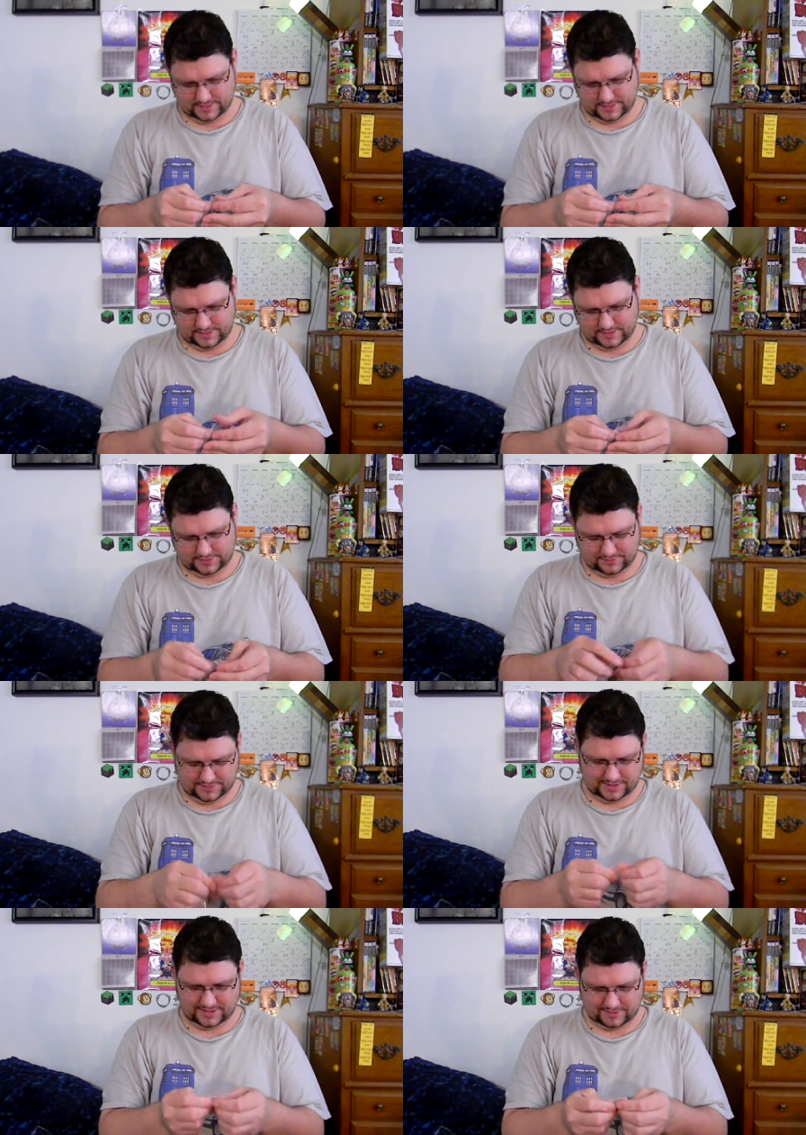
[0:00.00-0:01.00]
and as soon
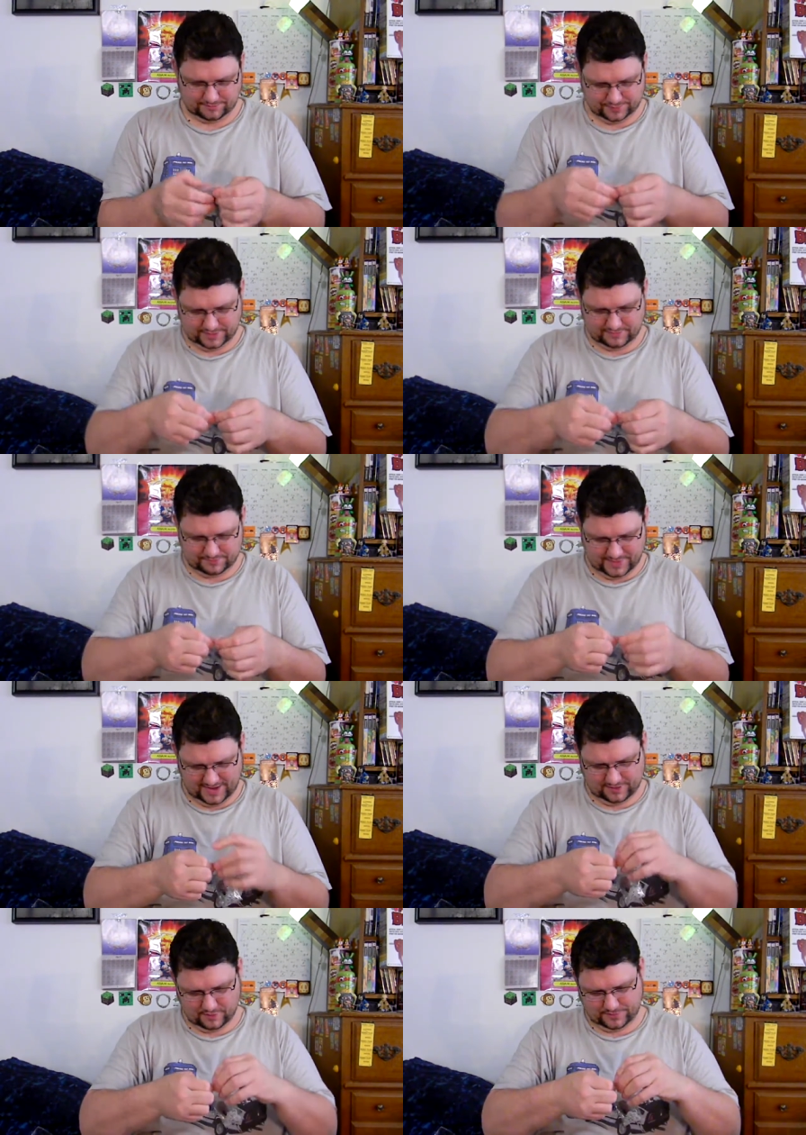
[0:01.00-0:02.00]
as I get the bleeding
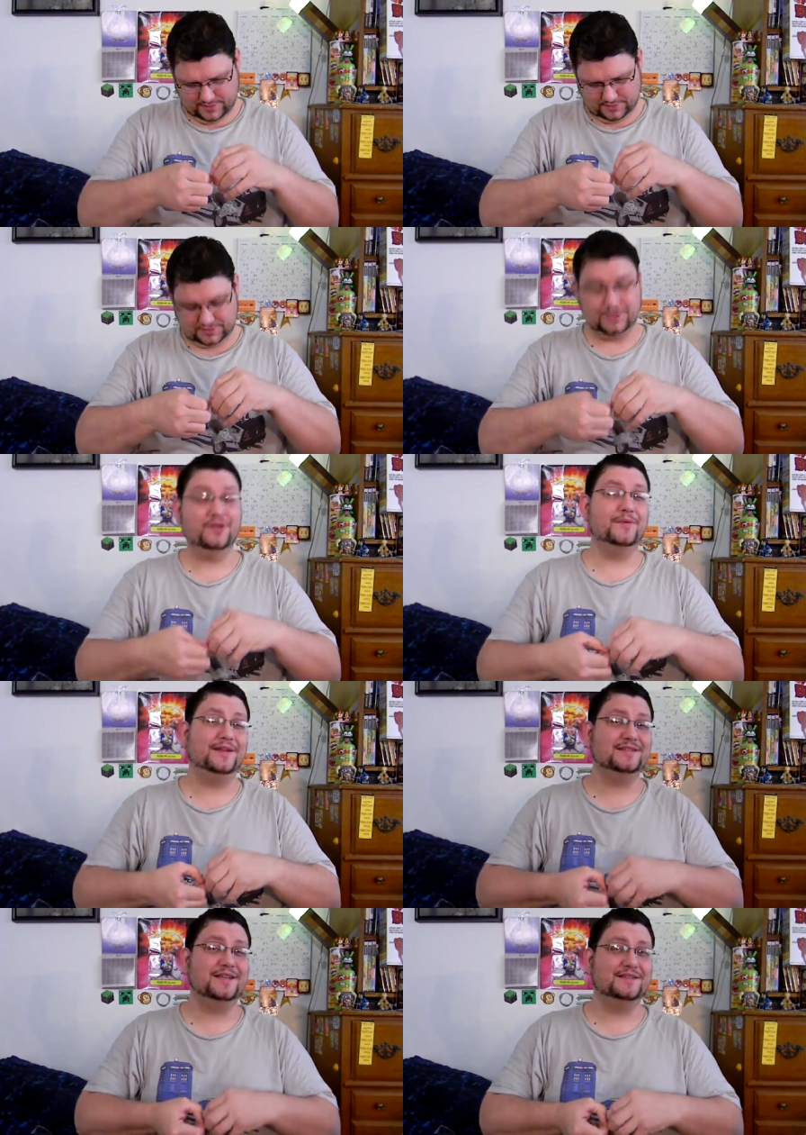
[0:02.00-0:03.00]
bag open, I'll show you what
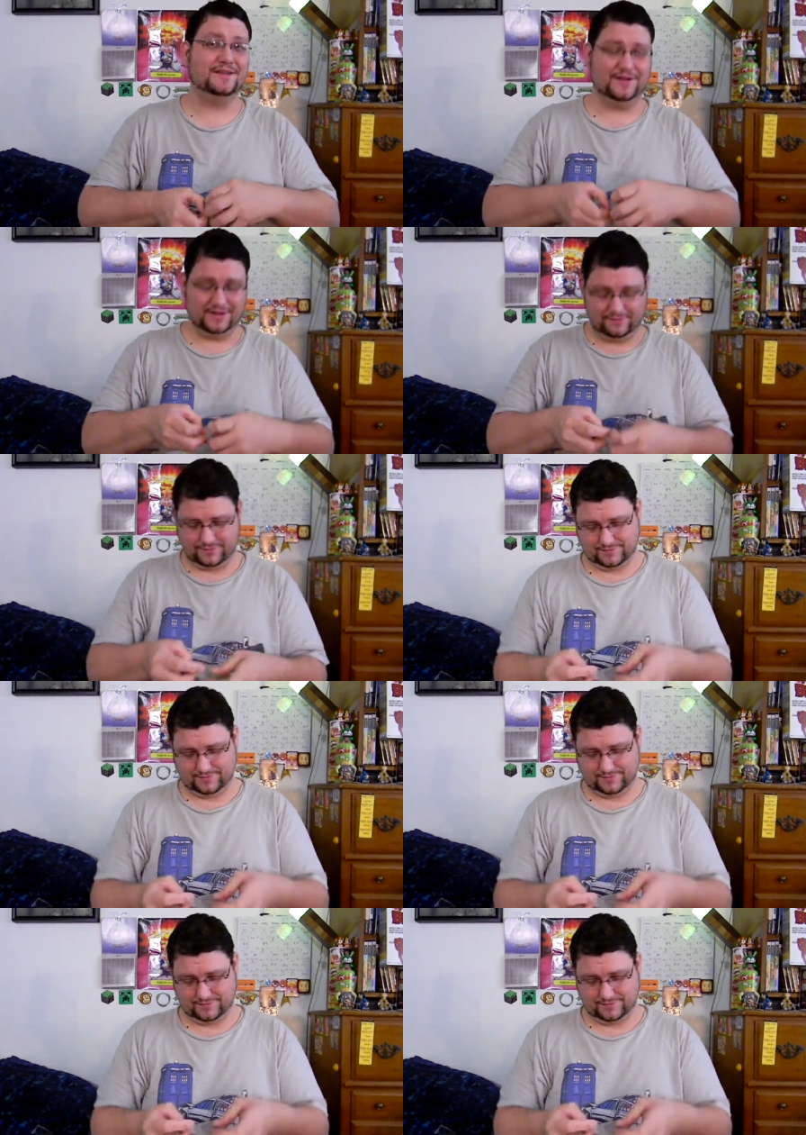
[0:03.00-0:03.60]
it says on it.